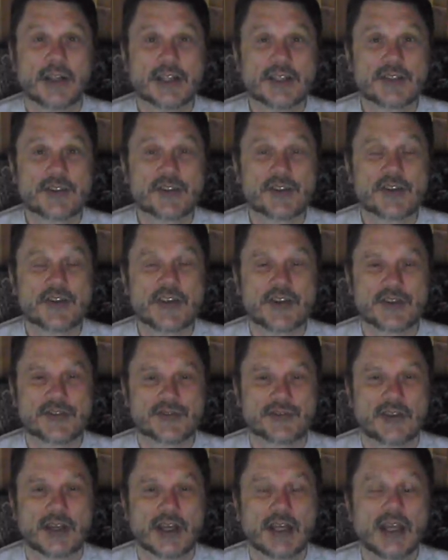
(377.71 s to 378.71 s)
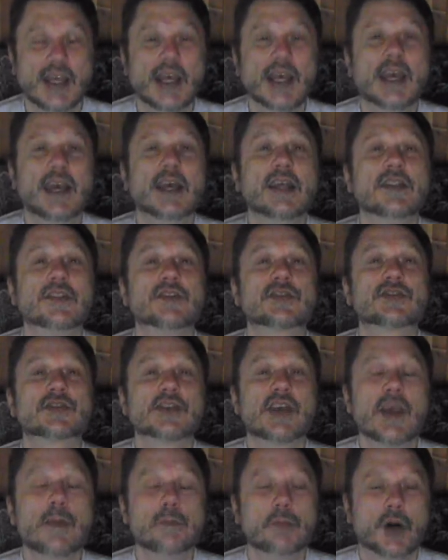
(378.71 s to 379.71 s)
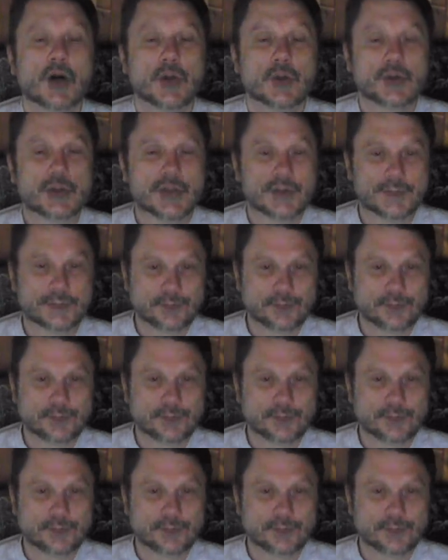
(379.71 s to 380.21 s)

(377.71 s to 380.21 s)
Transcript: in the same boat.